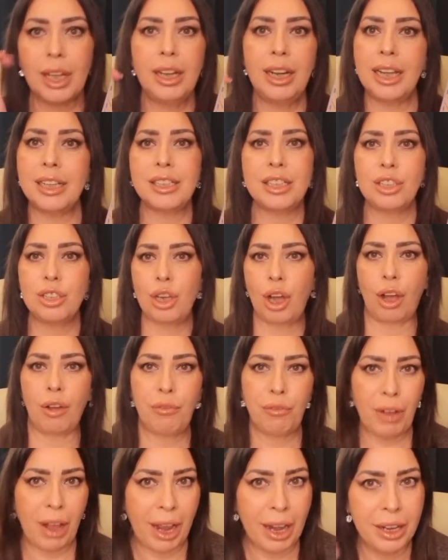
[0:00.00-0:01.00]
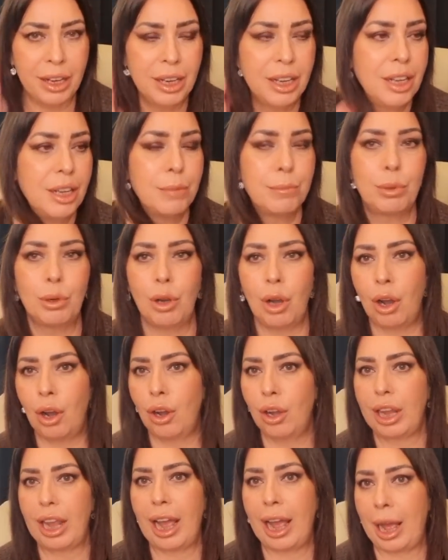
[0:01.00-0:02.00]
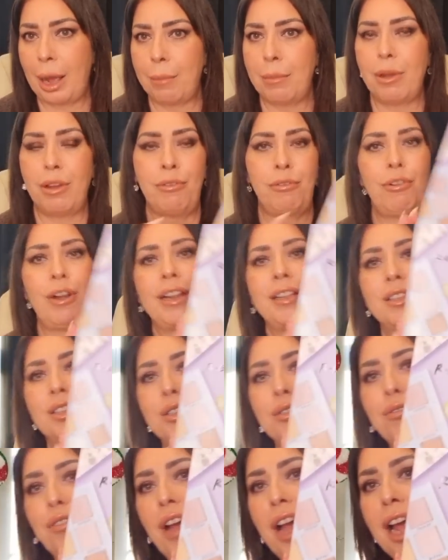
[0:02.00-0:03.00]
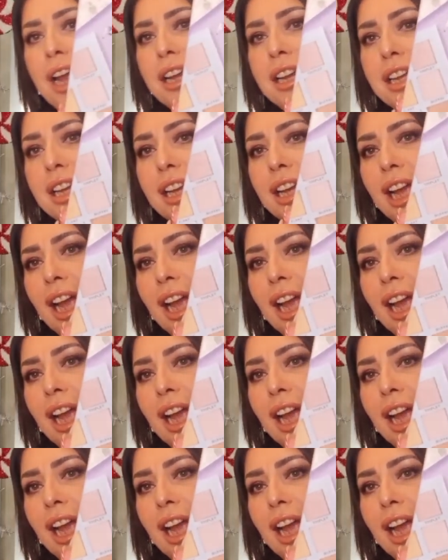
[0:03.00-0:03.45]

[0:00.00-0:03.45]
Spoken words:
Les is not a fan, but I am a Friends fan.